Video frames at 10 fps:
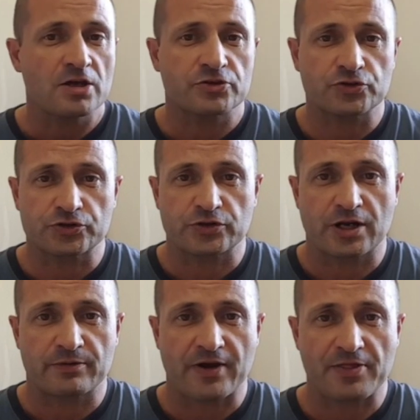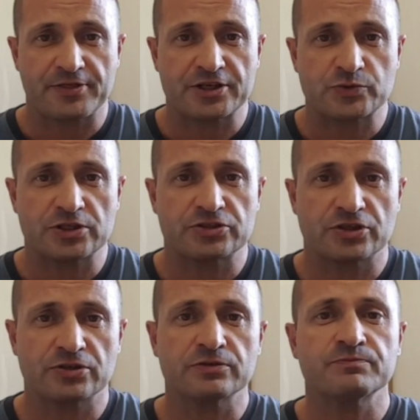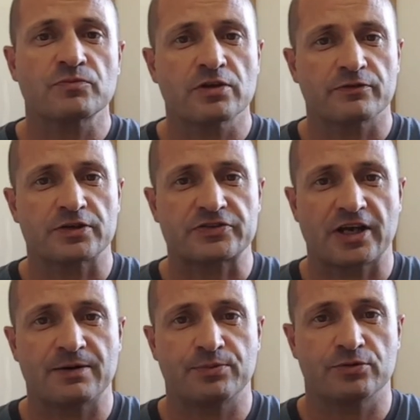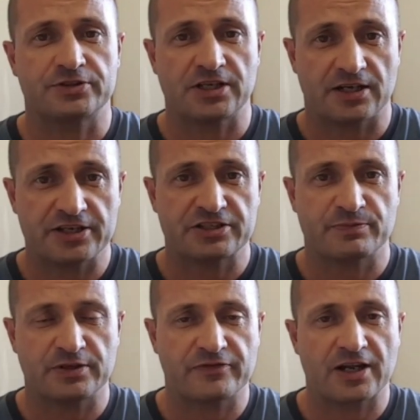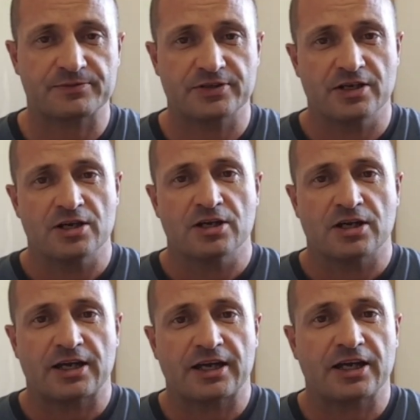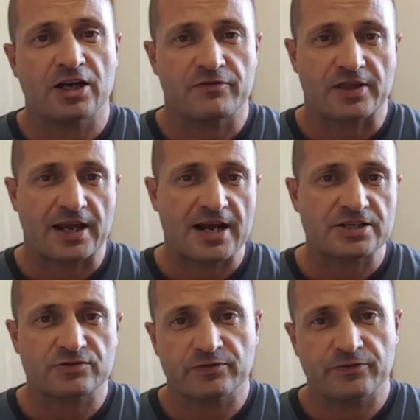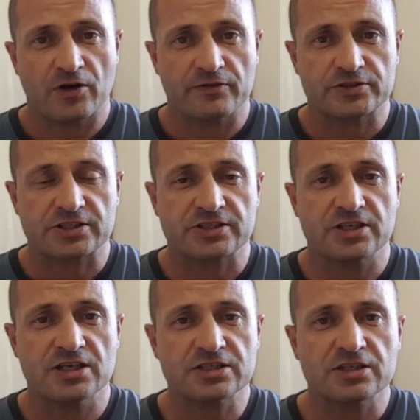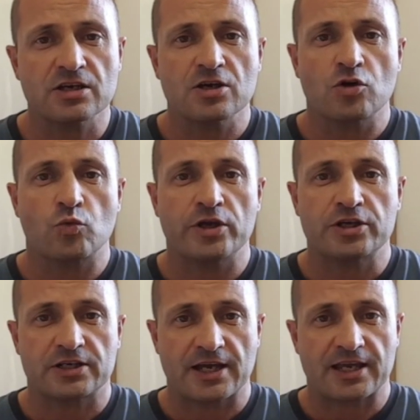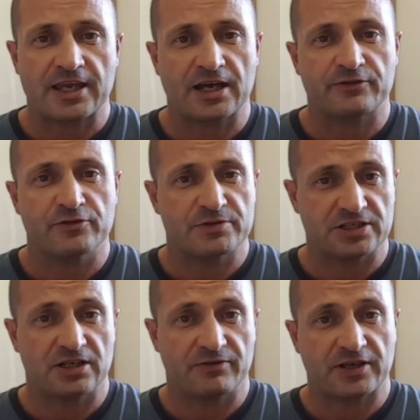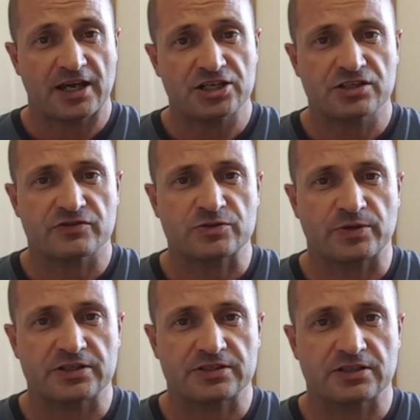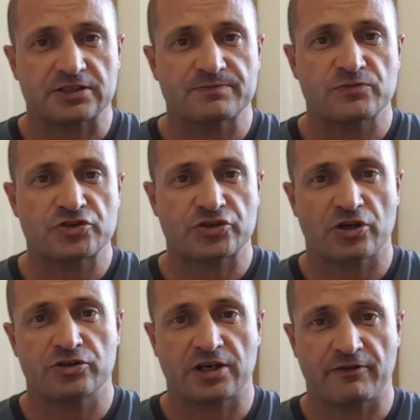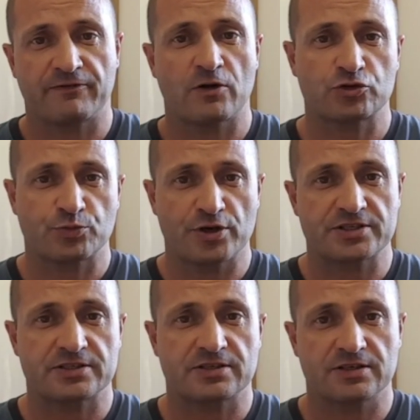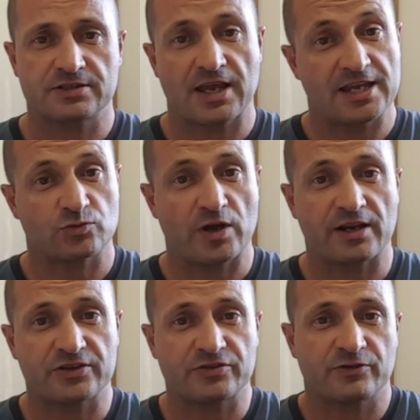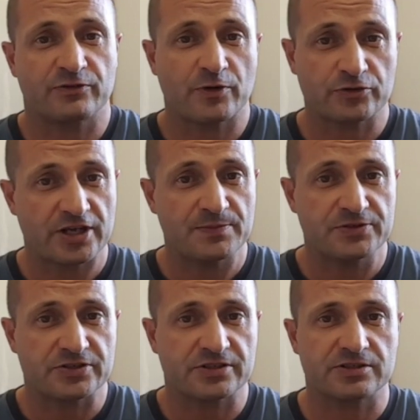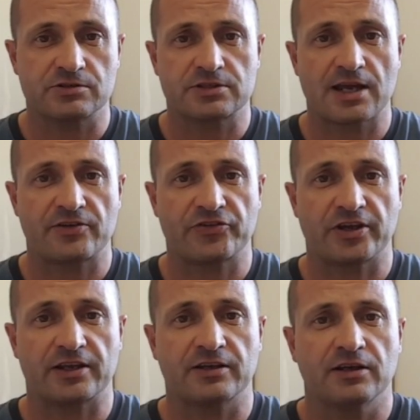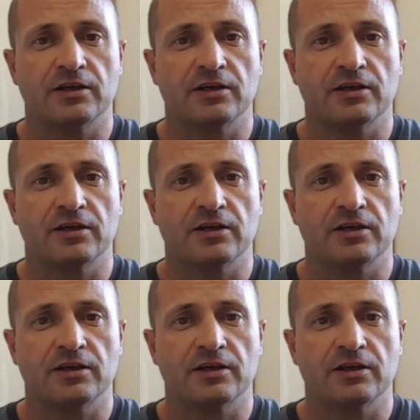There's also a number of other things we can do. For example, the techniques have been developed over the last 5 or 6 years, where you can account for misidentification of the species. So you can have false presences as well as false absences in your data set.